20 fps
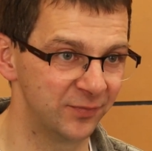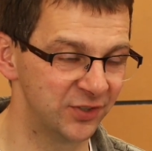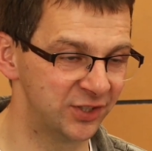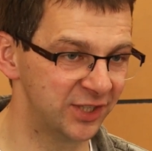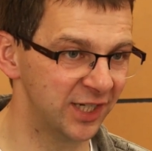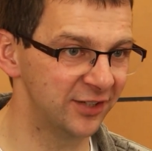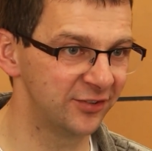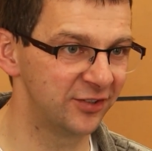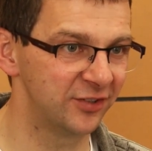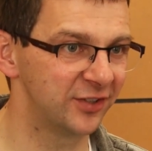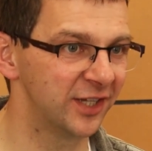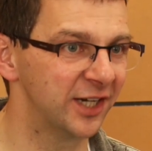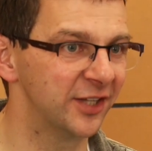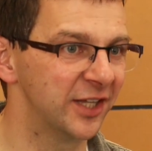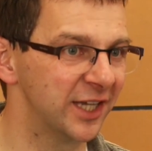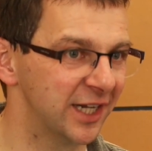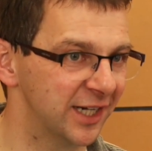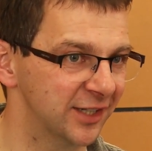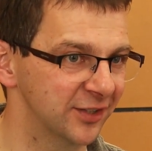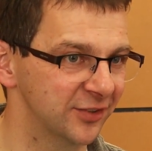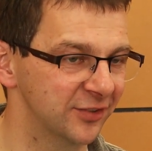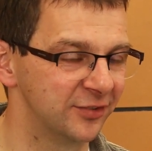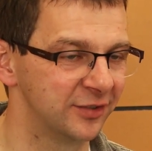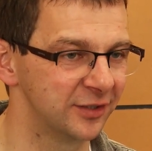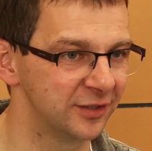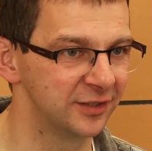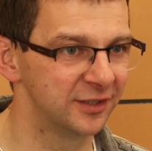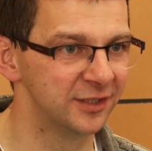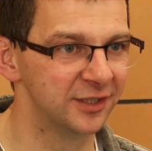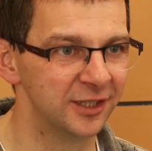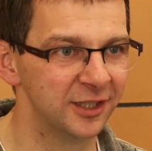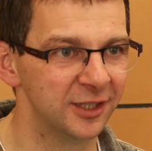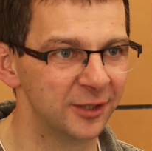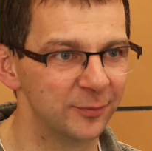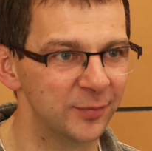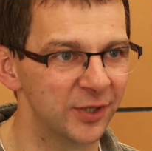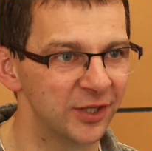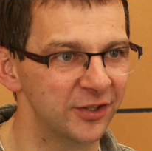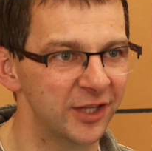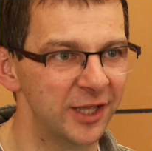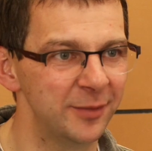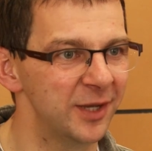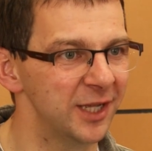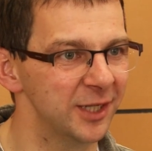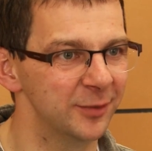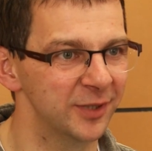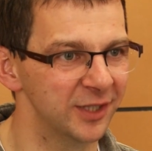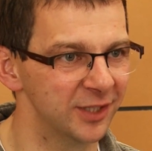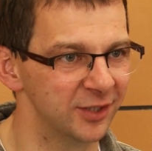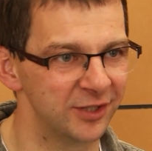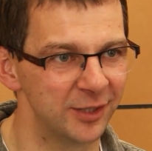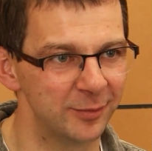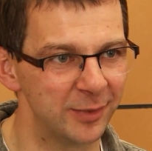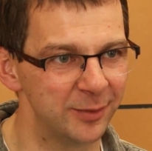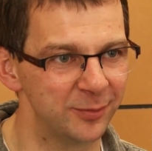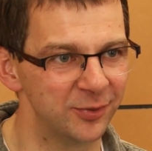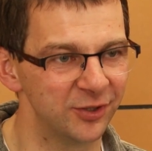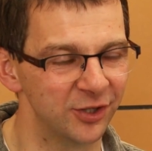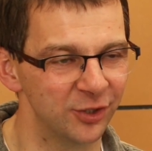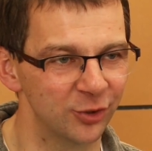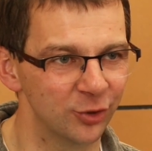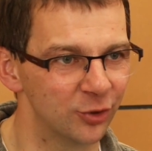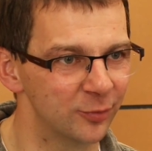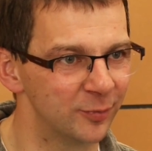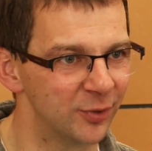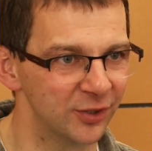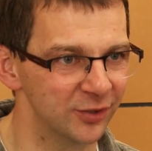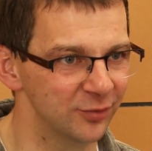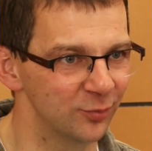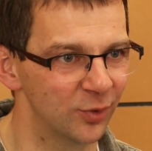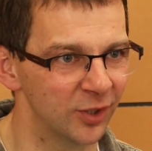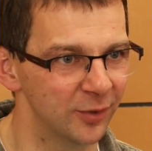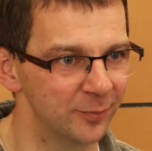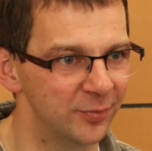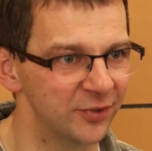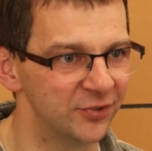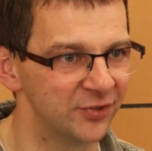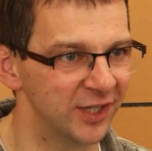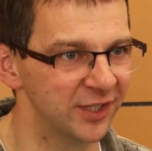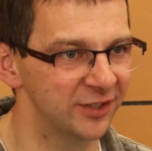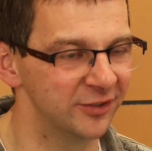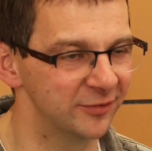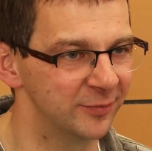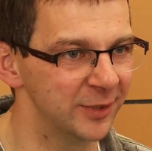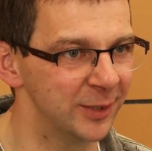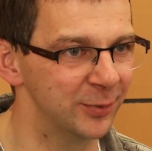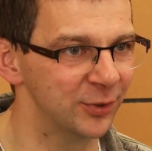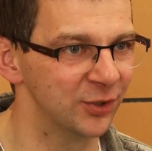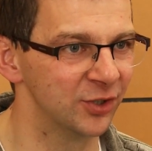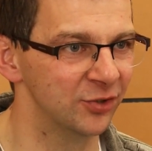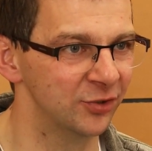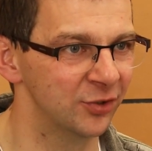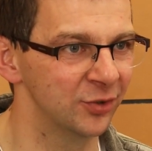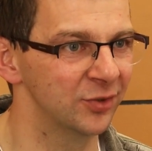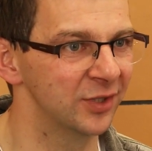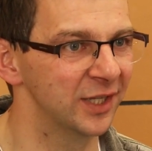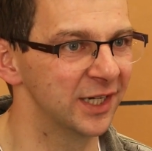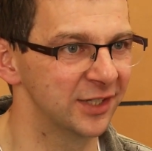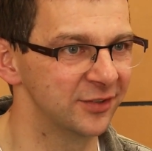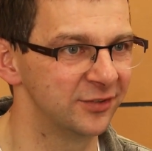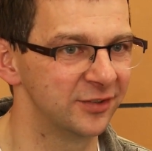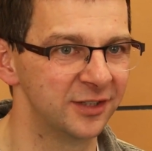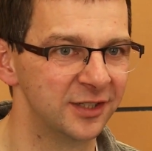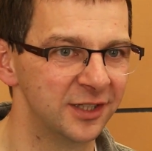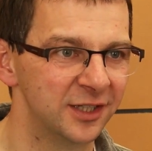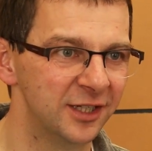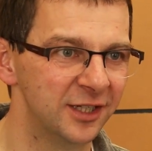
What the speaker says: Chances are they aren't, but they may be. They may be the 0.1% of people who can do that.